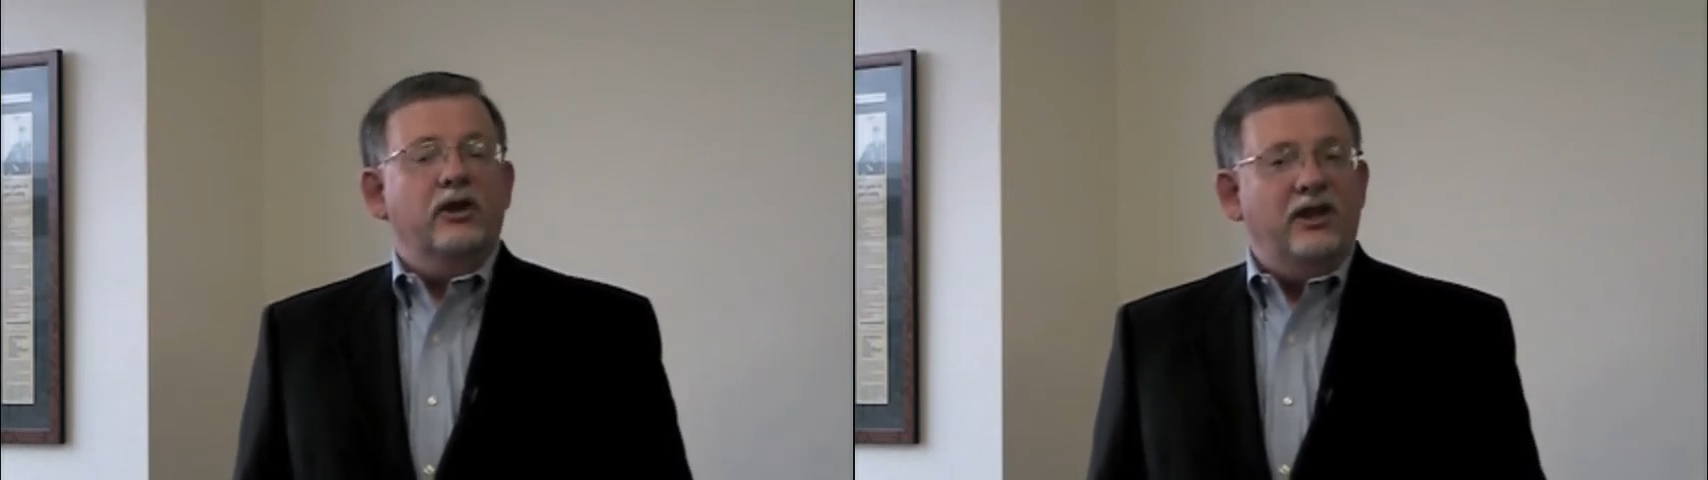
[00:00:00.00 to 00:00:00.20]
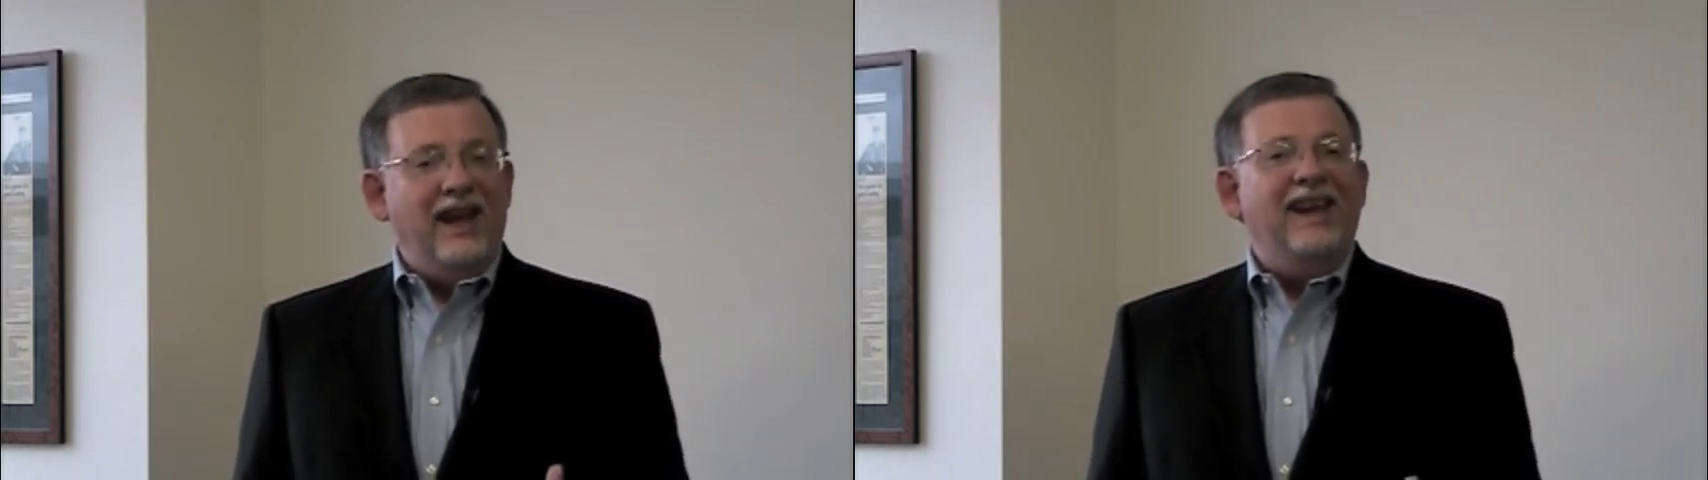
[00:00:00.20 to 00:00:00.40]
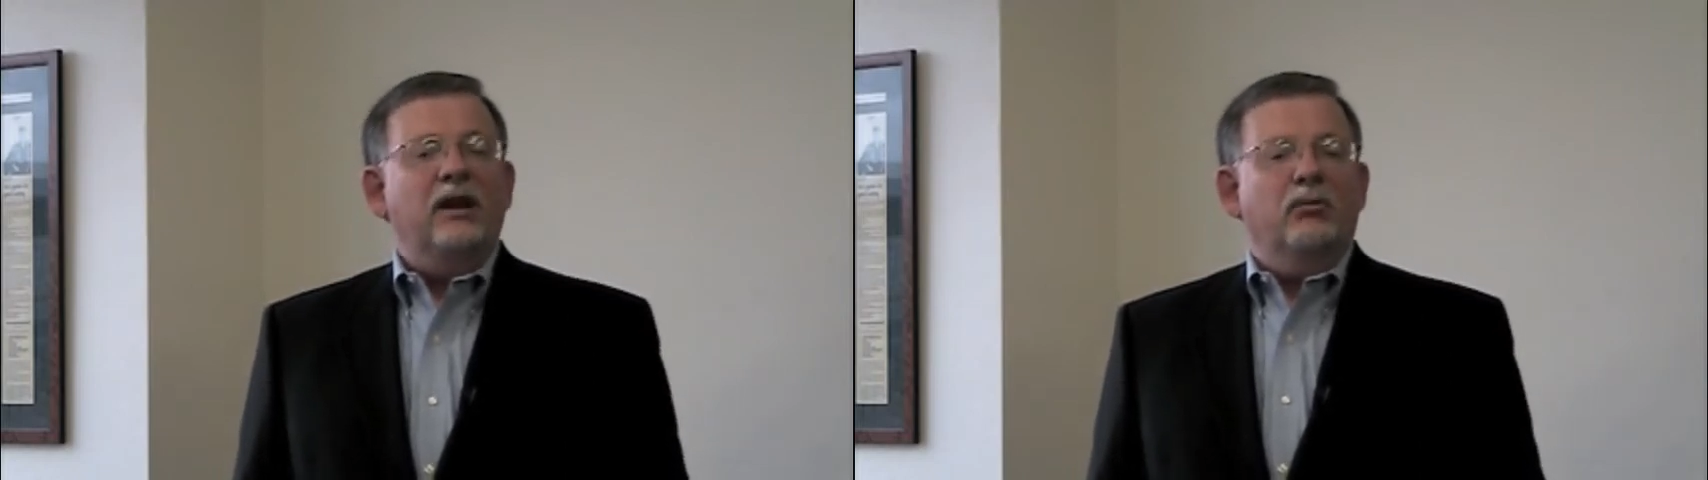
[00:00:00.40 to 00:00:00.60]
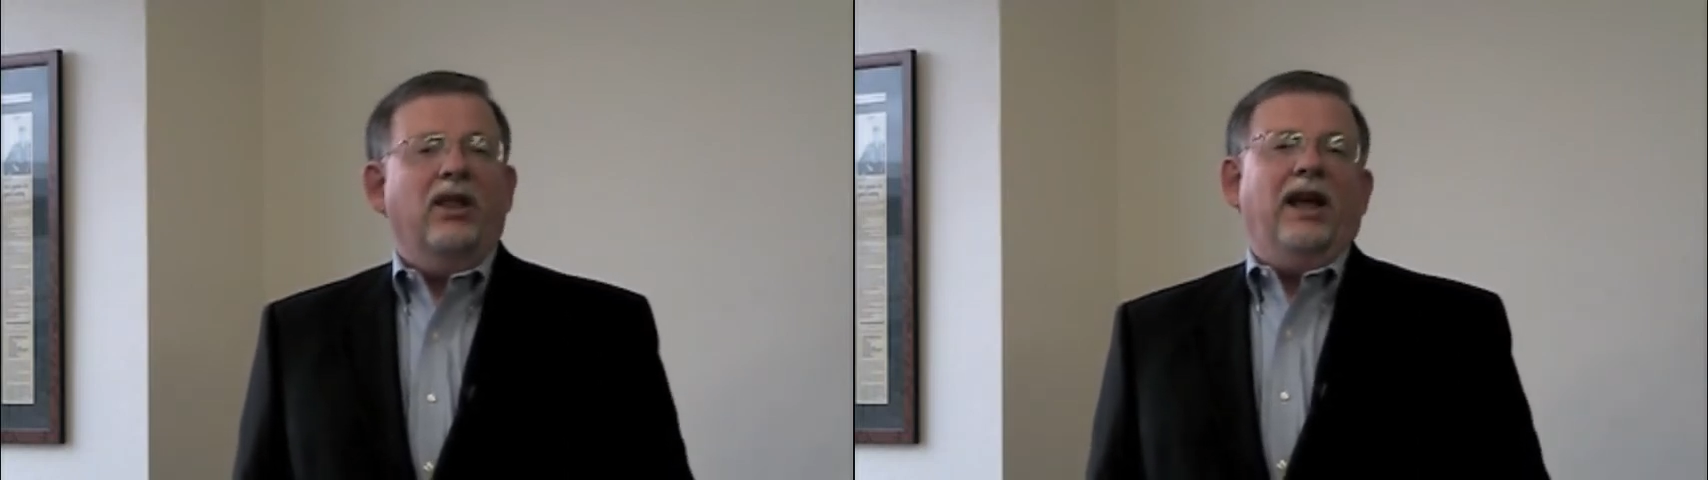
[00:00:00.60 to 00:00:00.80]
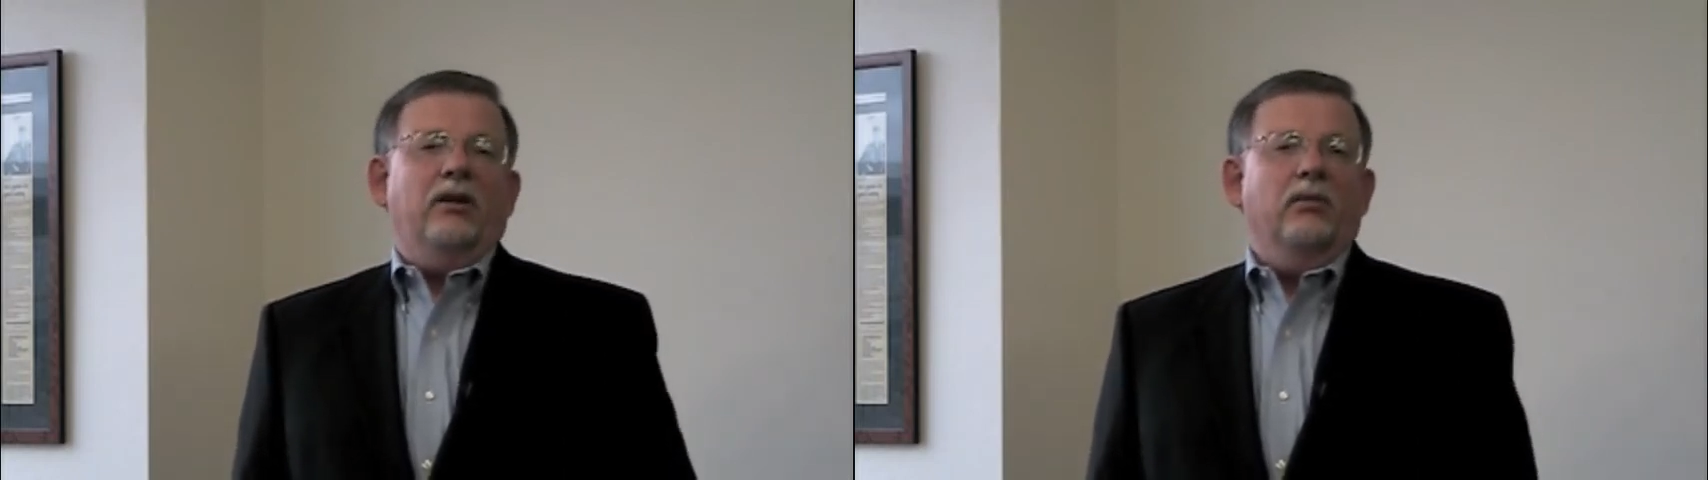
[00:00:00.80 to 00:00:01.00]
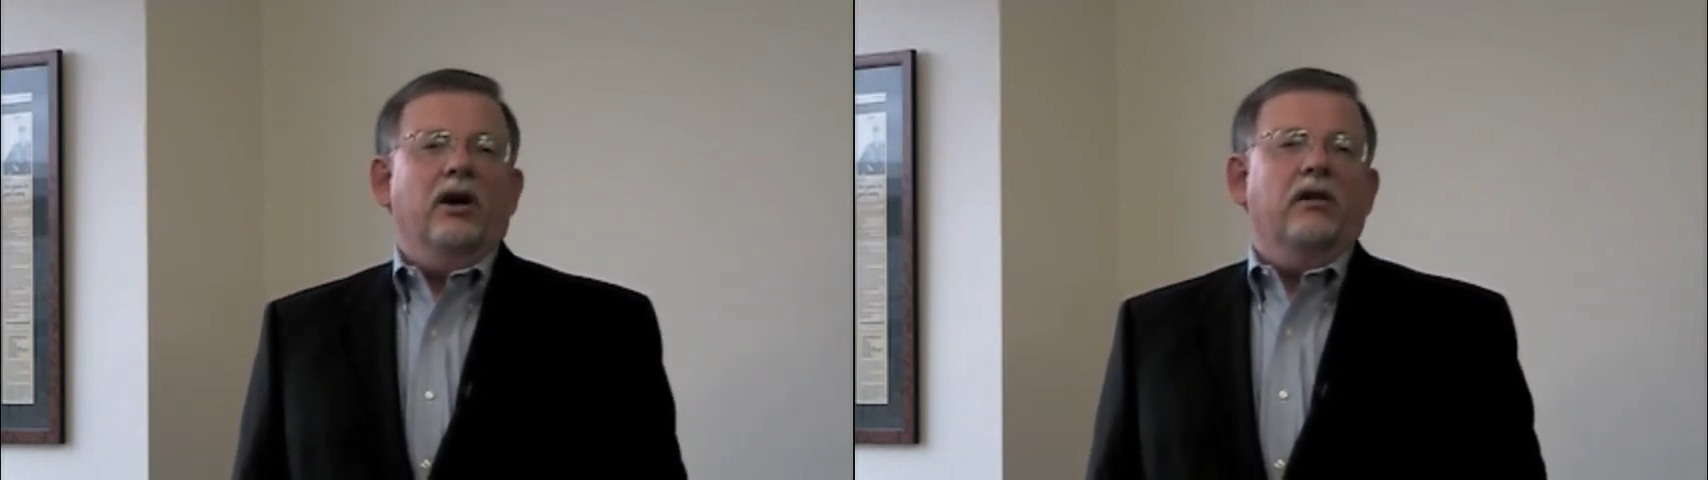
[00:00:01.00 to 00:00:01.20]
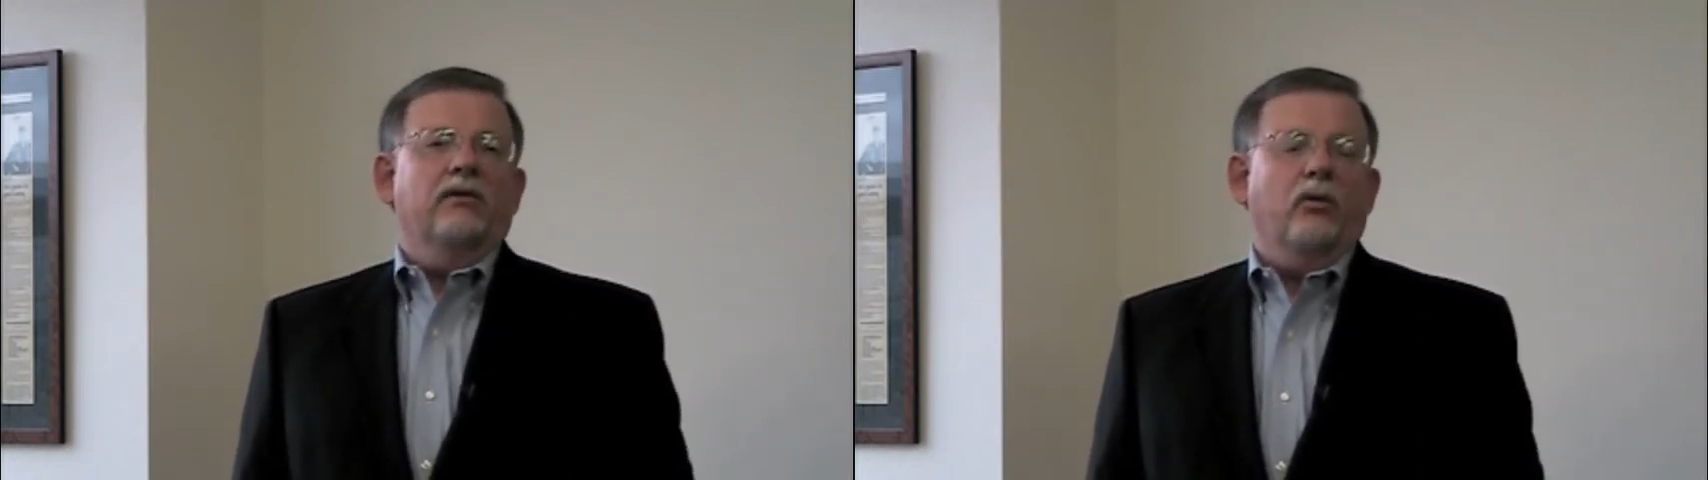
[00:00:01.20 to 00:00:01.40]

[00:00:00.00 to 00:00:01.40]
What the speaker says: they can plan better for